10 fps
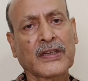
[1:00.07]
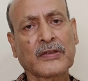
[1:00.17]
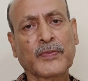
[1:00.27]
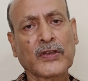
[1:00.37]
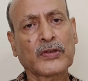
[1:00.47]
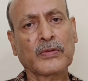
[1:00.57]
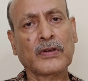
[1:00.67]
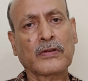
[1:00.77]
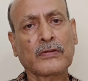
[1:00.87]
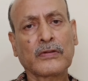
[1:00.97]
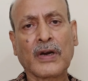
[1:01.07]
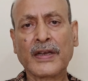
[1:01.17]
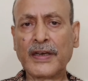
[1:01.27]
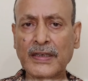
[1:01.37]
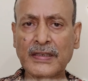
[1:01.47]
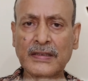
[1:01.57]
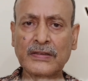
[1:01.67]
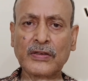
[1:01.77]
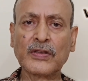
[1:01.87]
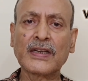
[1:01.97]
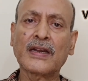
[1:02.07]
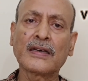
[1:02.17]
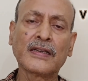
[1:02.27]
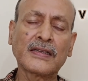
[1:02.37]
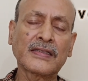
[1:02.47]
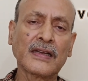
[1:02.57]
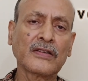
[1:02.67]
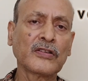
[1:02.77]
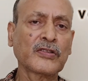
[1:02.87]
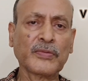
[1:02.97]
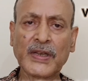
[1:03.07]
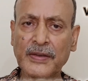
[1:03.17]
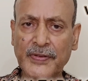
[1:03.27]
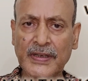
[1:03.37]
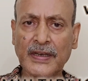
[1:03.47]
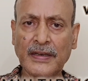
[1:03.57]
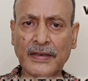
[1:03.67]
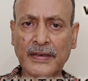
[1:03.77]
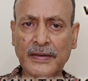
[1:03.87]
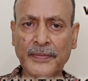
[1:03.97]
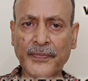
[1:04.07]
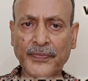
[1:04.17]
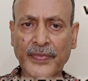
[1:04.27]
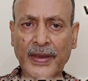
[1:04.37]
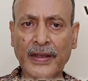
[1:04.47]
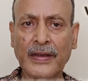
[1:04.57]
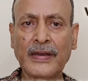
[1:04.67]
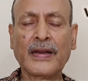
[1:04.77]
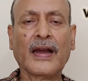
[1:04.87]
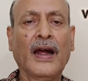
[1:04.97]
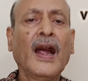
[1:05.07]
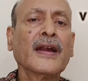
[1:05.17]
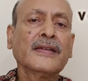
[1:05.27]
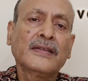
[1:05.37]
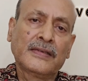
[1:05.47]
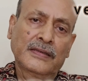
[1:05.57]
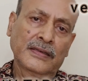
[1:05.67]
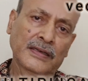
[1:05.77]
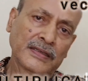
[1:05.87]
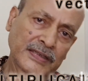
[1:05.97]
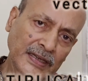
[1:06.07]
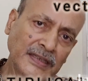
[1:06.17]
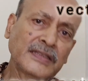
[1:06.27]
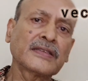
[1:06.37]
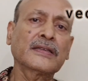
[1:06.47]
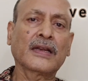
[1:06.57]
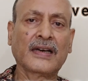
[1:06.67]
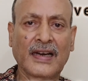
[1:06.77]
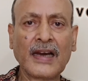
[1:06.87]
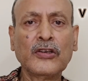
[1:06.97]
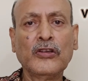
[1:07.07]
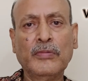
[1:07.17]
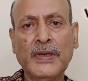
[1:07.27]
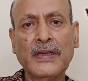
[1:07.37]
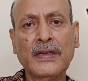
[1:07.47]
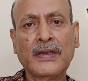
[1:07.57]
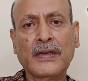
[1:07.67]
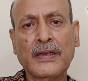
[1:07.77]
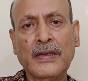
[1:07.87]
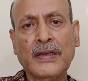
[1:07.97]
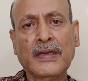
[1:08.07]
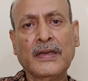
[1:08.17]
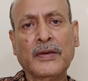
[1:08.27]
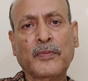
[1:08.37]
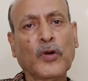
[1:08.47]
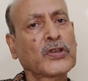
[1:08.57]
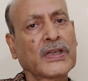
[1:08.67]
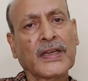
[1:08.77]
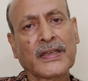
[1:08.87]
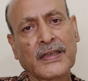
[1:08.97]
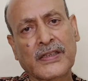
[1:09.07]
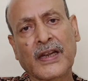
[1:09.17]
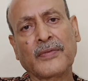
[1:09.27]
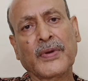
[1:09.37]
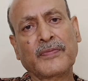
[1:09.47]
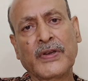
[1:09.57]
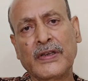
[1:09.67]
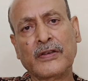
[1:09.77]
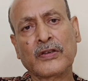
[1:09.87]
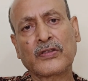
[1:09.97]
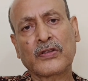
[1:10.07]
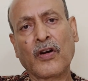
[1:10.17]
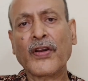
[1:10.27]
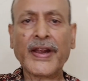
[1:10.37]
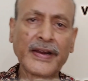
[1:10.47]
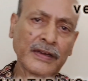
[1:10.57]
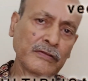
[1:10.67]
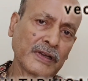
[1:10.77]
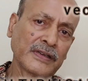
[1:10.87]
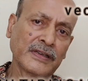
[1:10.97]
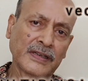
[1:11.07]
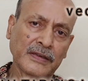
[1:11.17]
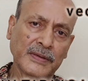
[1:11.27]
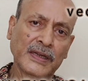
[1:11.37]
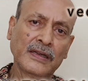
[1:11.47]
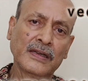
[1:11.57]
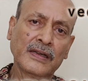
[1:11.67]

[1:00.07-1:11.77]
as possible to others so that others are also benefited. And since I will be posting this type of videos on a regular interval,